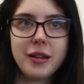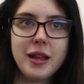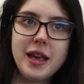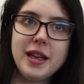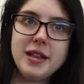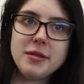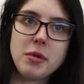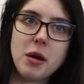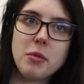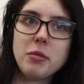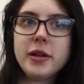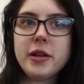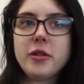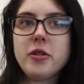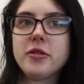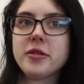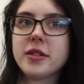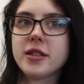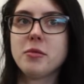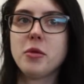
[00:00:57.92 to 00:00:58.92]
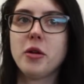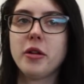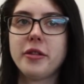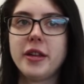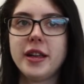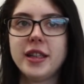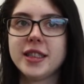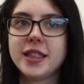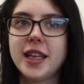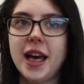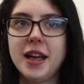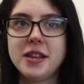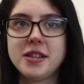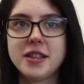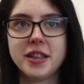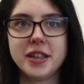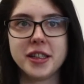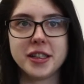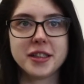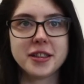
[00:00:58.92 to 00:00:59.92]
he's probably got some more things to add
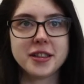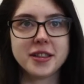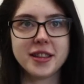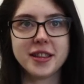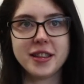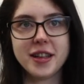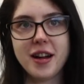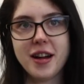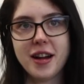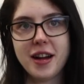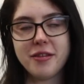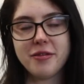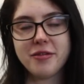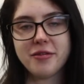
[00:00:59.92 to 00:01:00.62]
to this that I've